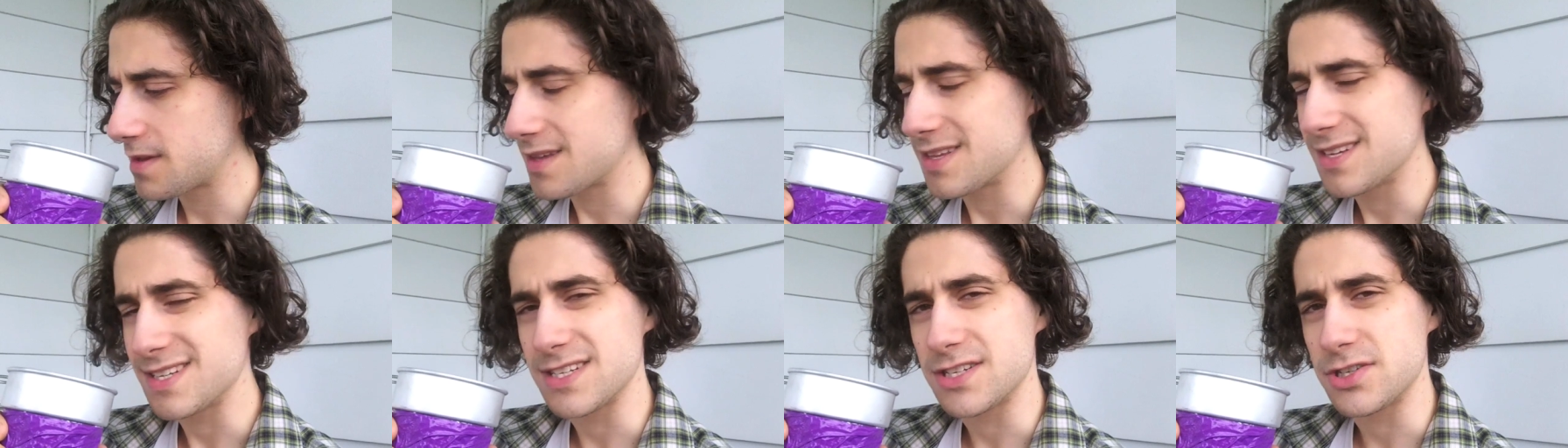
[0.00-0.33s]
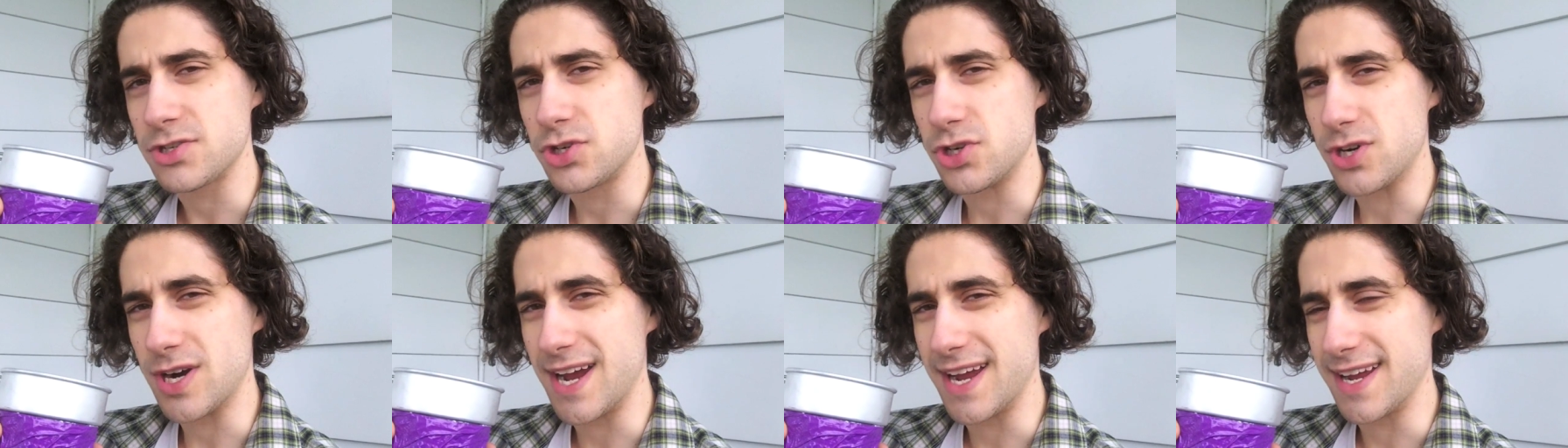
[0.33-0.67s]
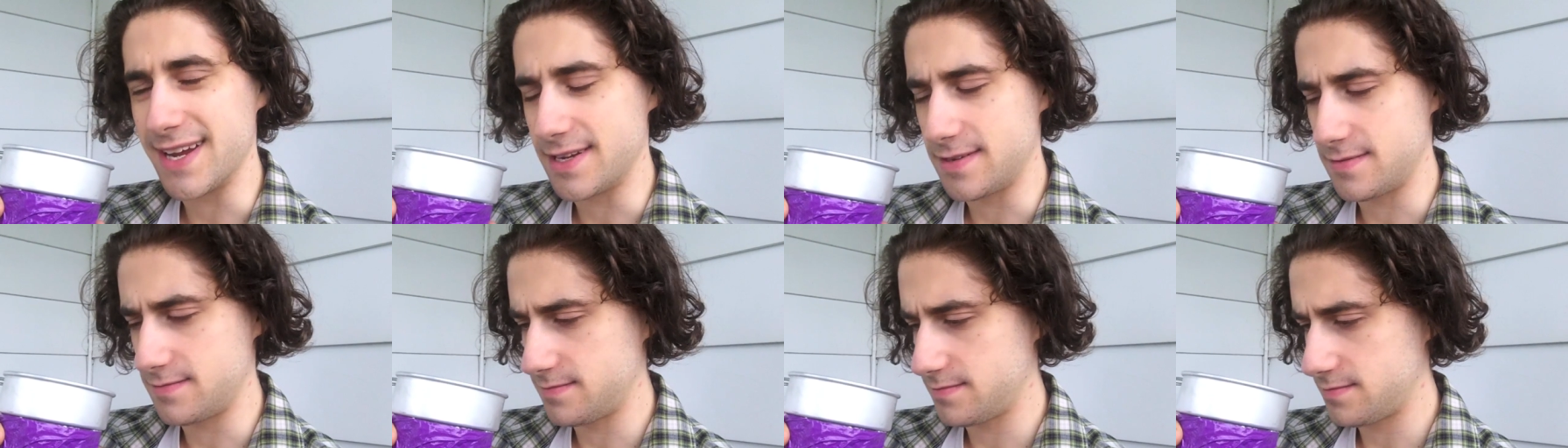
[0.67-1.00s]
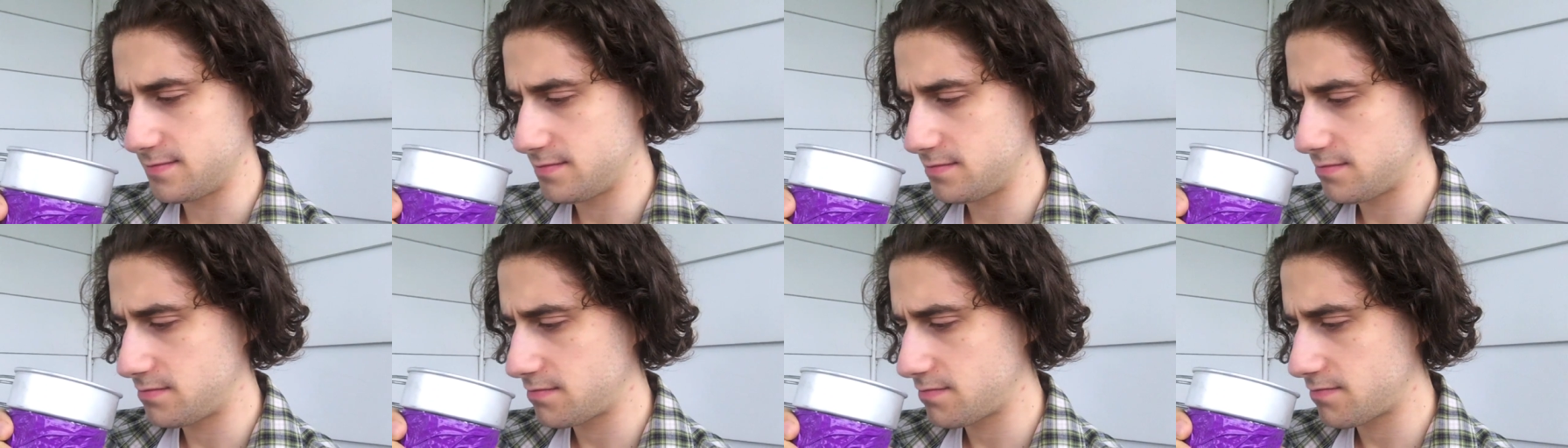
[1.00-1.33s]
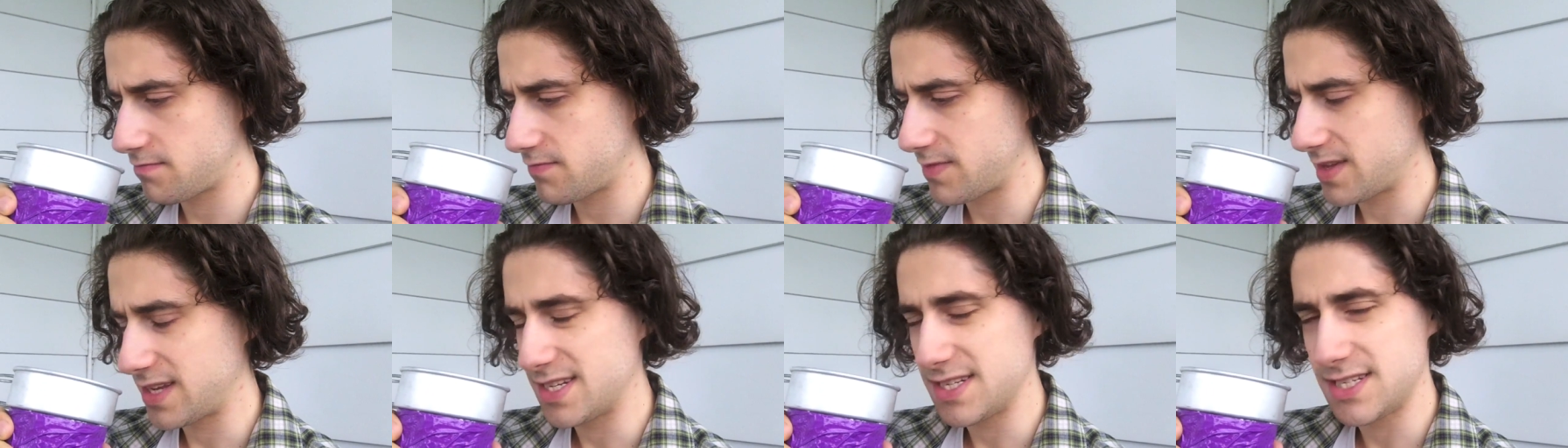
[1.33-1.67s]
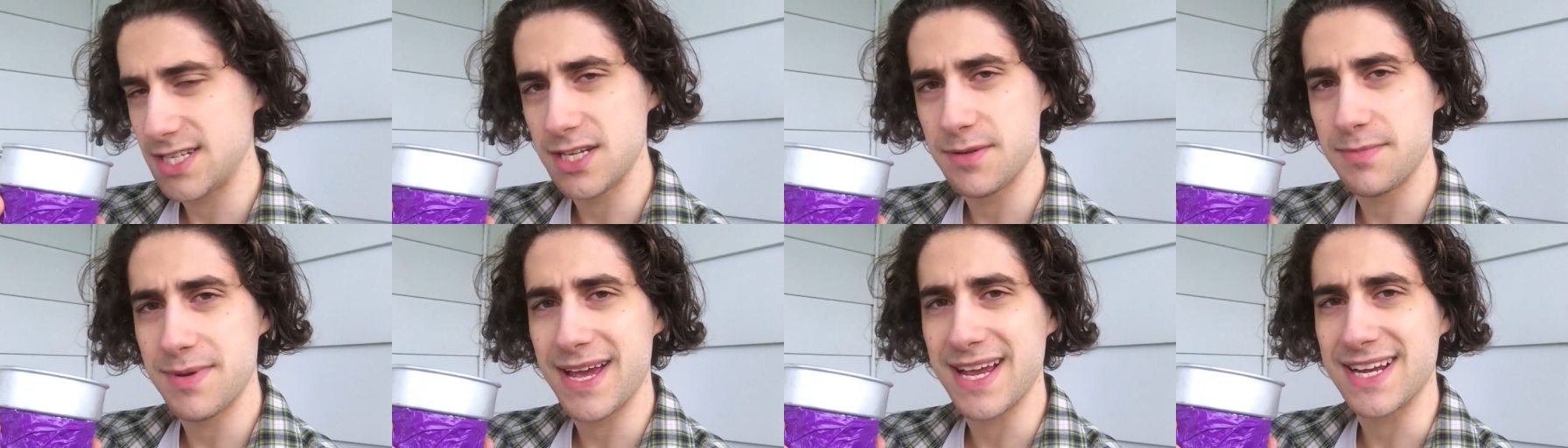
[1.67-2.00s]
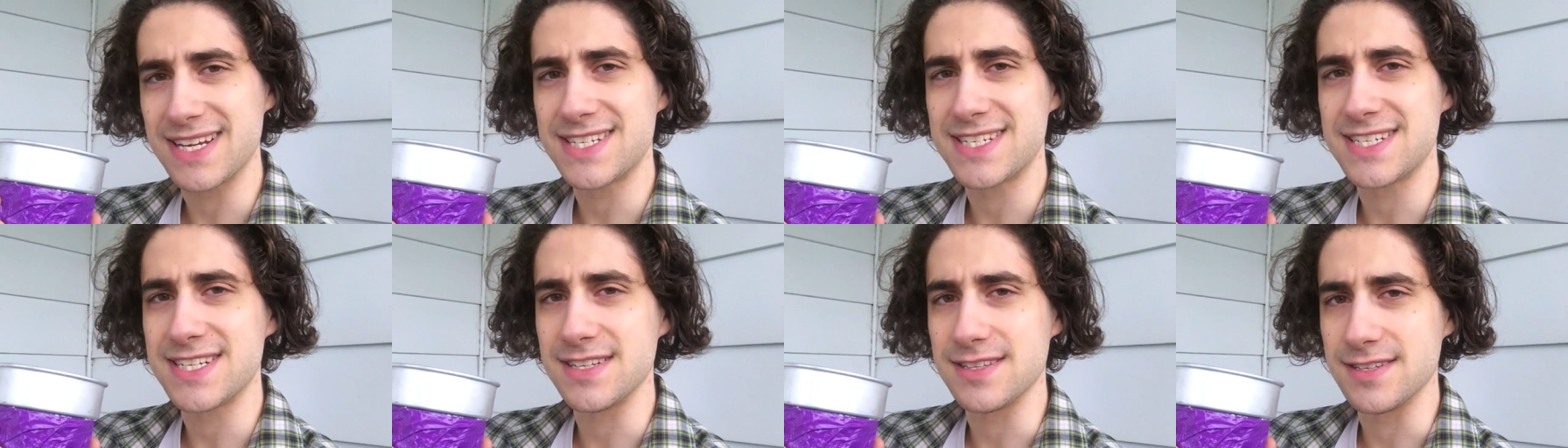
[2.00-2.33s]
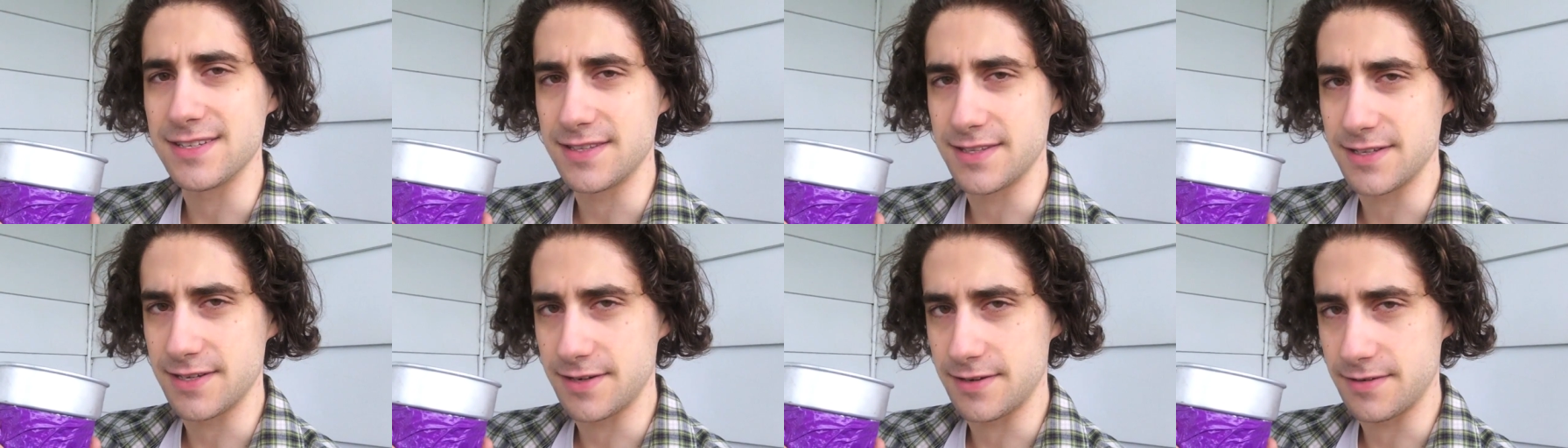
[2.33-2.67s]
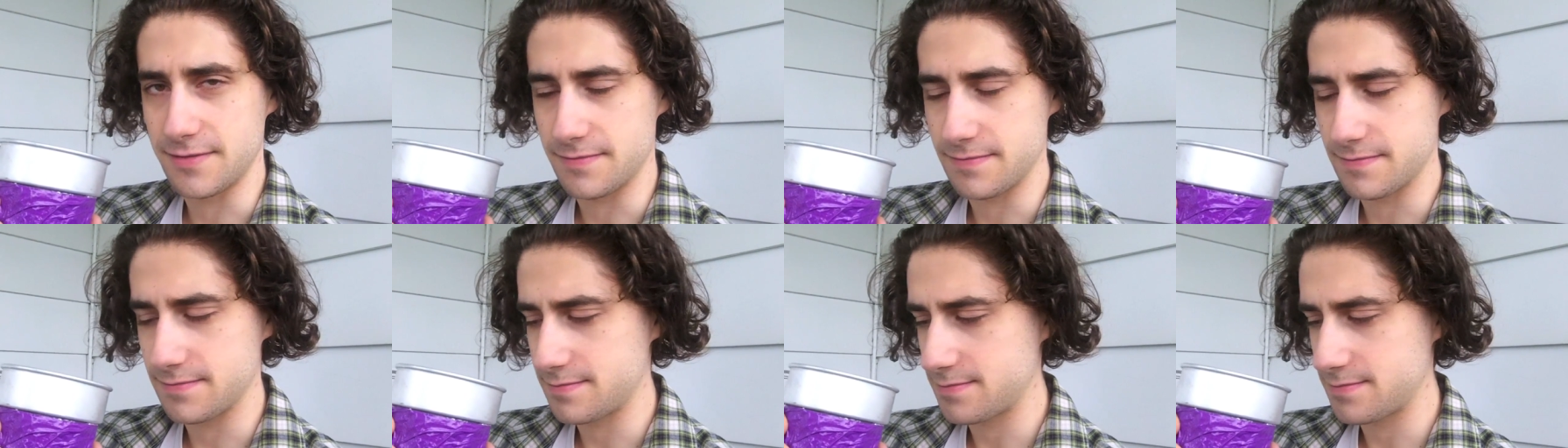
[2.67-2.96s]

Let's try it. Teabag's still in there.